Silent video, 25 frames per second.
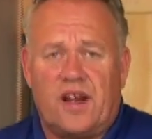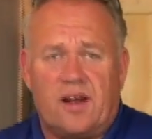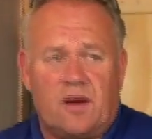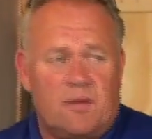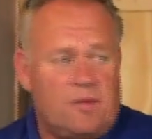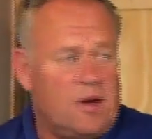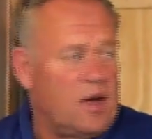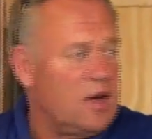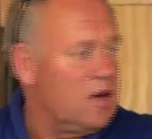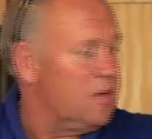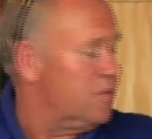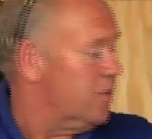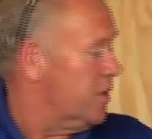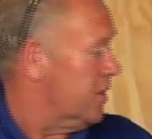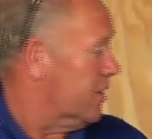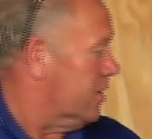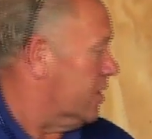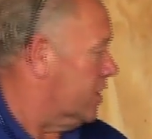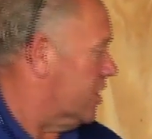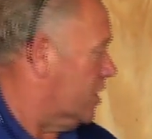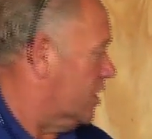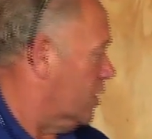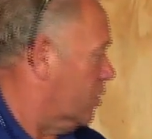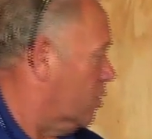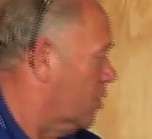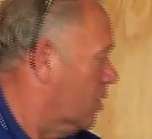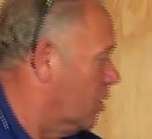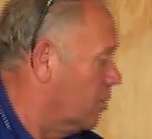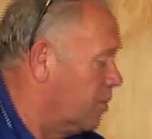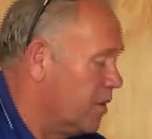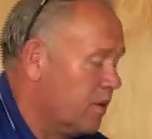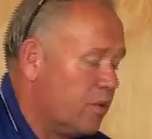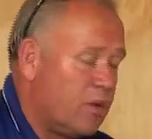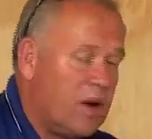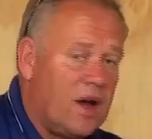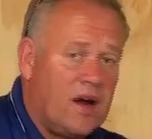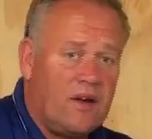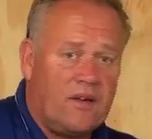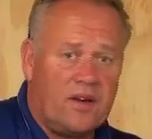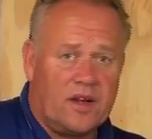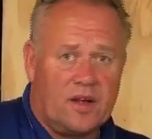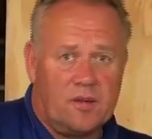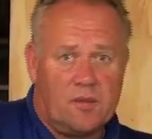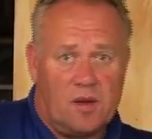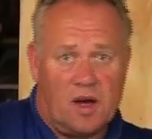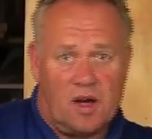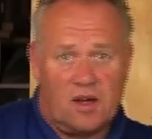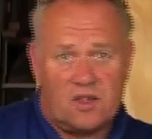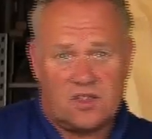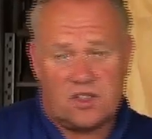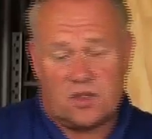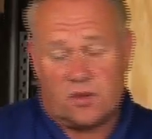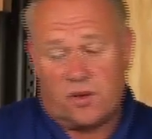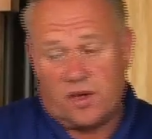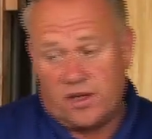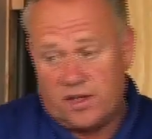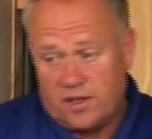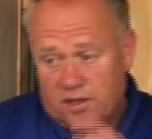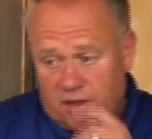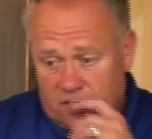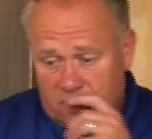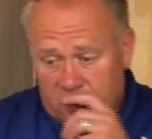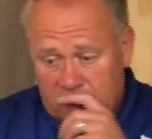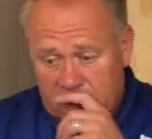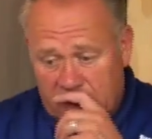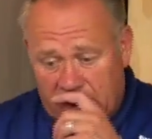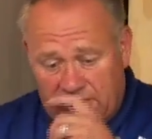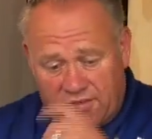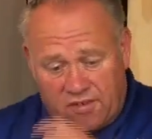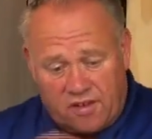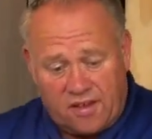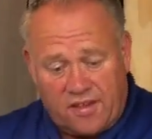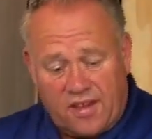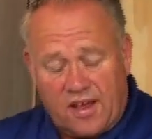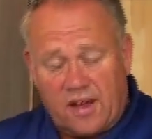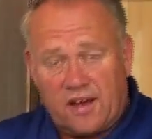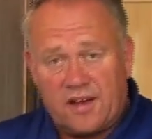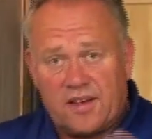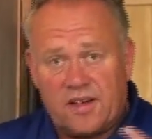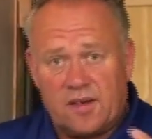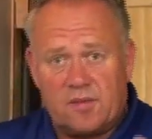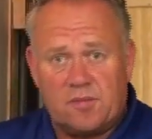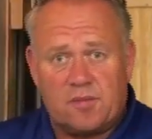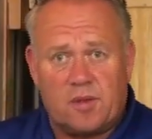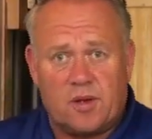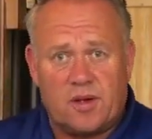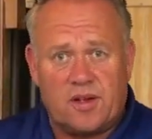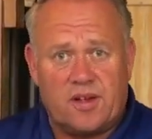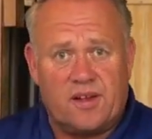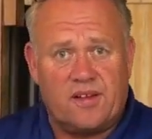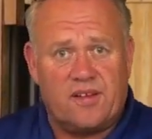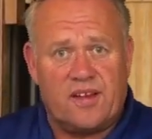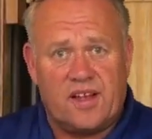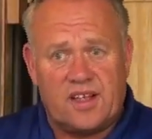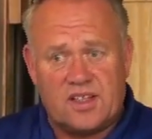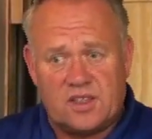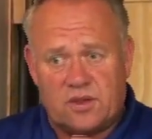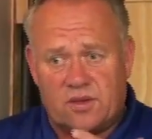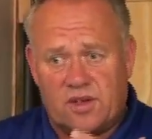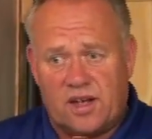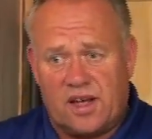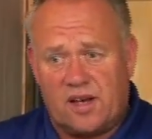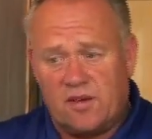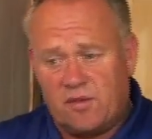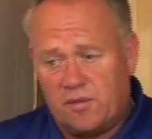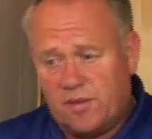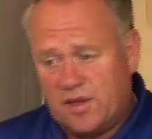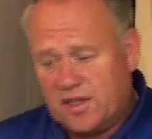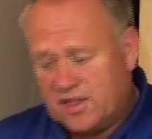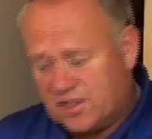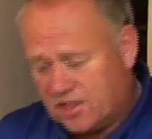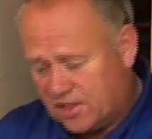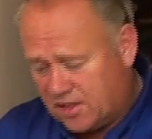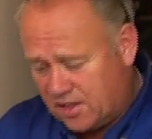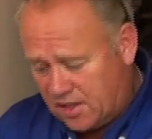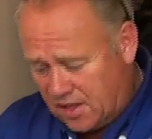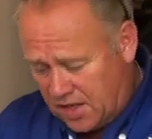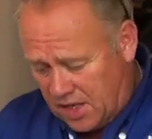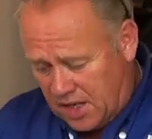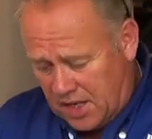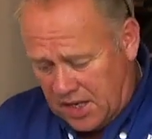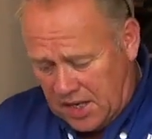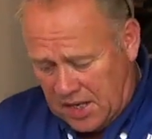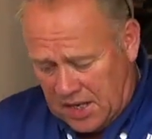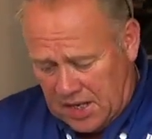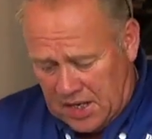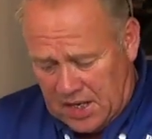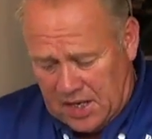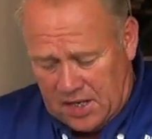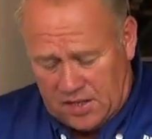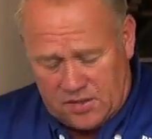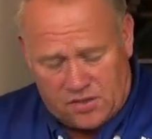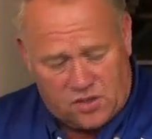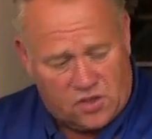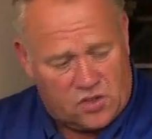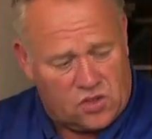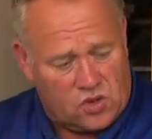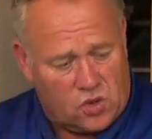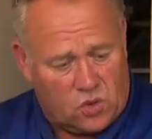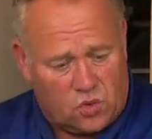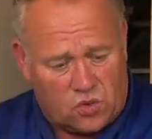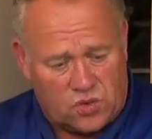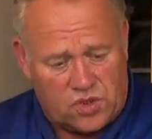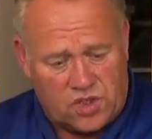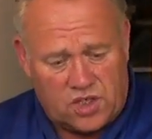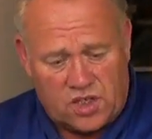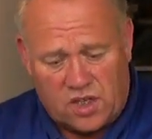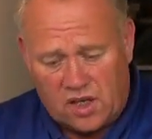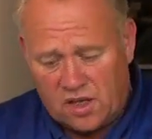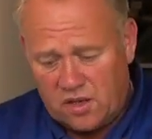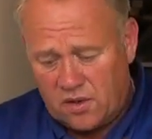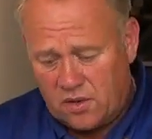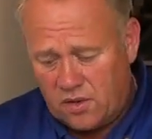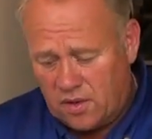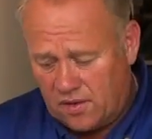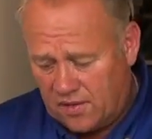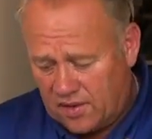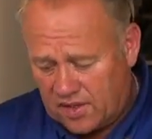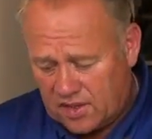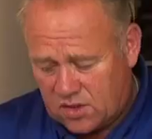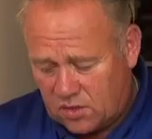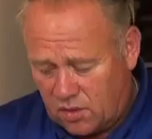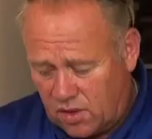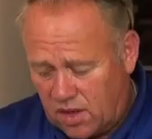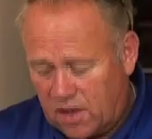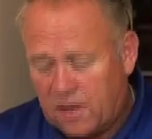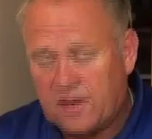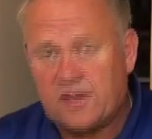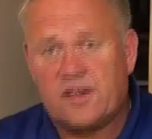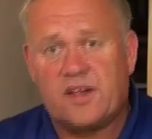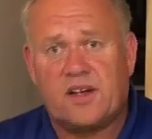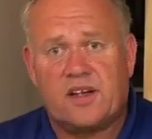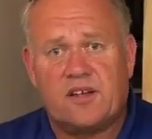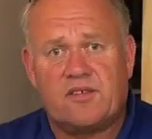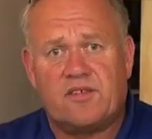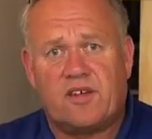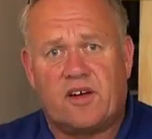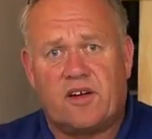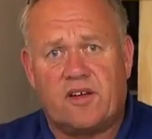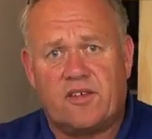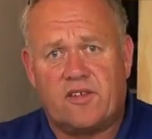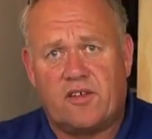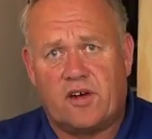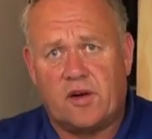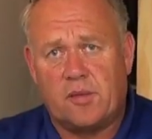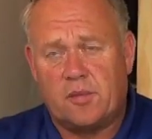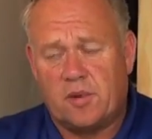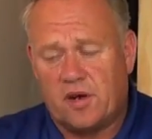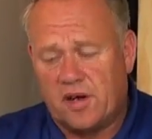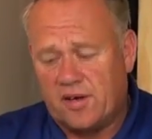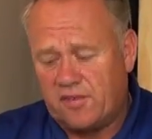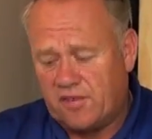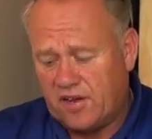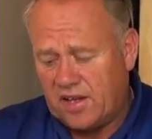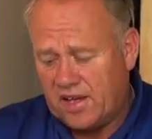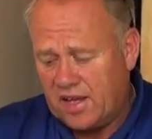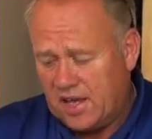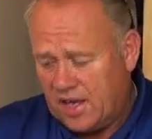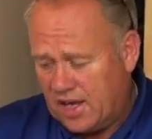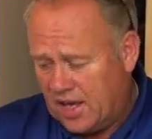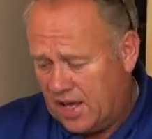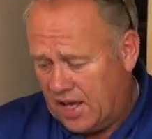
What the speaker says: I'm hoping that you will be wearing a mask when you do stuff like that. I didn't put it in there to enable me to talk to you. That's why I only did it very, very briefly.